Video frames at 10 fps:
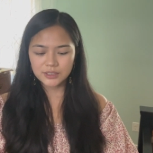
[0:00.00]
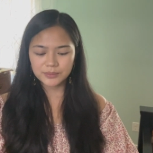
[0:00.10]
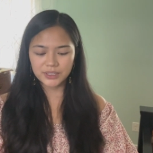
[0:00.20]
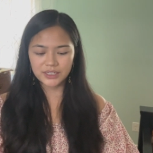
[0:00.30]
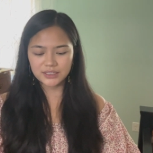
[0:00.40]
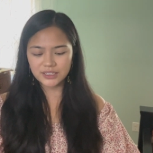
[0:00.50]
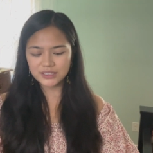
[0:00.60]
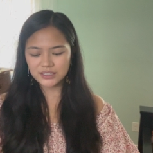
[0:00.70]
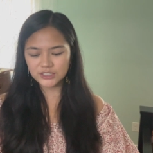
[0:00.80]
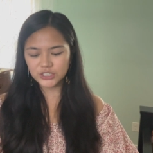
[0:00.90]
But
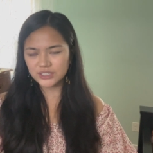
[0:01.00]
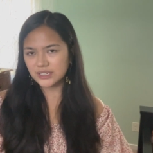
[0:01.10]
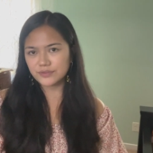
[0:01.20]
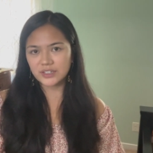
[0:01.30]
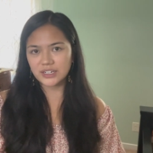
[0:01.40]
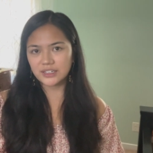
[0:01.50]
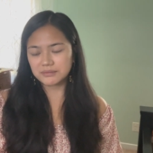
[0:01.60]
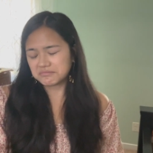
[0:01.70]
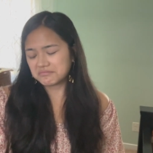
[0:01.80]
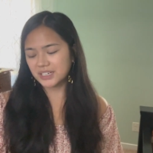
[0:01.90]
this is just different.
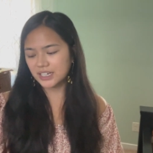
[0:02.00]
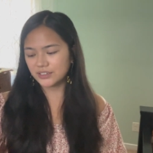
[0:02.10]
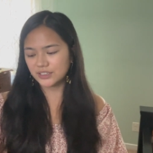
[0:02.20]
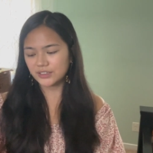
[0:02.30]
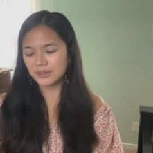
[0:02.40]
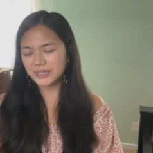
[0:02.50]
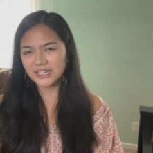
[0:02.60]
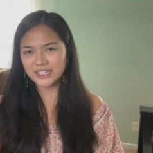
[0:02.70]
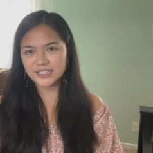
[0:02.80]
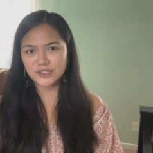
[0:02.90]
I don't know, I'm
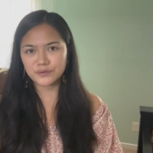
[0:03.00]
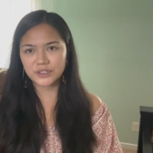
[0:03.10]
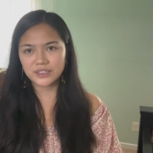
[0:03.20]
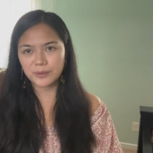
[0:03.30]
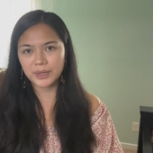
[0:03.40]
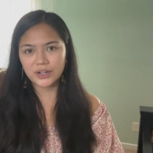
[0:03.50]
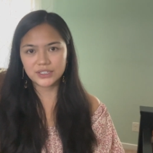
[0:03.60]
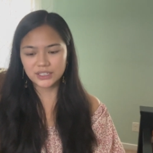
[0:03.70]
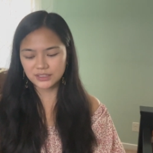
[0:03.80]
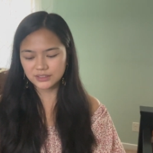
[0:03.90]
kind of indifferent about
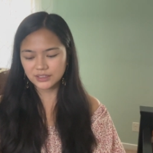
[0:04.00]
it.